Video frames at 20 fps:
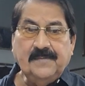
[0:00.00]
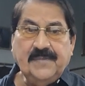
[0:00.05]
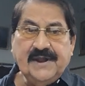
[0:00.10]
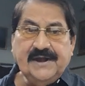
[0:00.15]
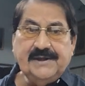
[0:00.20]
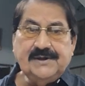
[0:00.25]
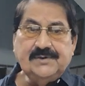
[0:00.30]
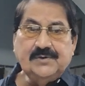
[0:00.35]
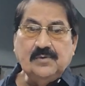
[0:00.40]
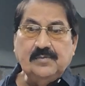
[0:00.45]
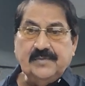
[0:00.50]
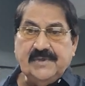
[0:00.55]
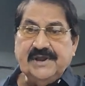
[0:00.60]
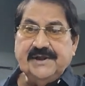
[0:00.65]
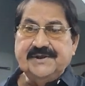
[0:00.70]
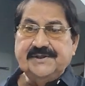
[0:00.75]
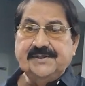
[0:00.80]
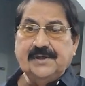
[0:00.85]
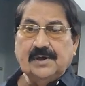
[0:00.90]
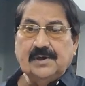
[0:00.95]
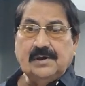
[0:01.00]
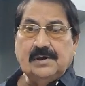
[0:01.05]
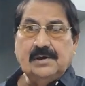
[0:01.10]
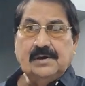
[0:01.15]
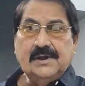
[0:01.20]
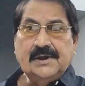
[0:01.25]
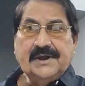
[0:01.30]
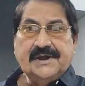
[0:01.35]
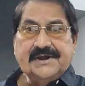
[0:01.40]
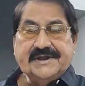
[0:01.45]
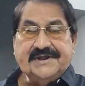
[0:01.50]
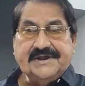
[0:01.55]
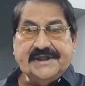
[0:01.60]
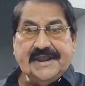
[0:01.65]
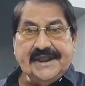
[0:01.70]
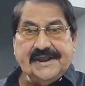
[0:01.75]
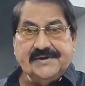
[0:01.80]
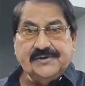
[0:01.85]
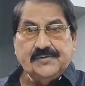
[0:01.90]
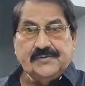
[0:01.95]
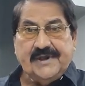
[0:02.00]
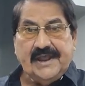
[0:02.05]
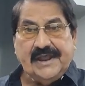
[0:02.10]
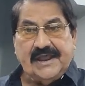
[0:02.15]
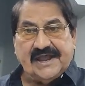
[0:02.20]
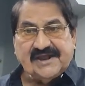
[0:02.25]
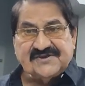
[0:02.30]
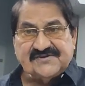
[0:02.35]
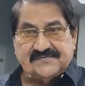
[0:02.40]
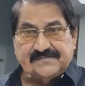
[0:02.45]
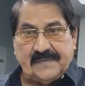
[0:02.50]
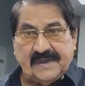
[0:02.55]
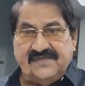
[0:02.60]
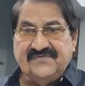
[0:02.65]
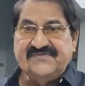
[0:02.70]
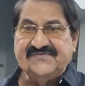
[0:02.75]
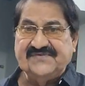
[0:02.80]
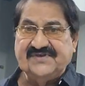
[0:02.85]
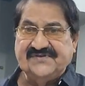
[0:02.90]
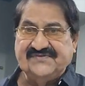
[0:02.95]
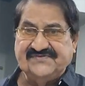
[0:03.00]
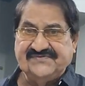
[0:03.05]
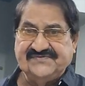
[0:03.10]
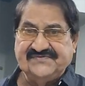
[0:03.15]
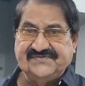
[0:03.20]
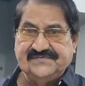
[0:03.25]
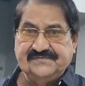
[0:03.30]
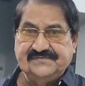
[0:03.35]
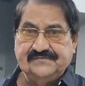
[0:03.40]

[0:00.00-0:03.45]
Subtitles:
even to meet the day-to-day expenses.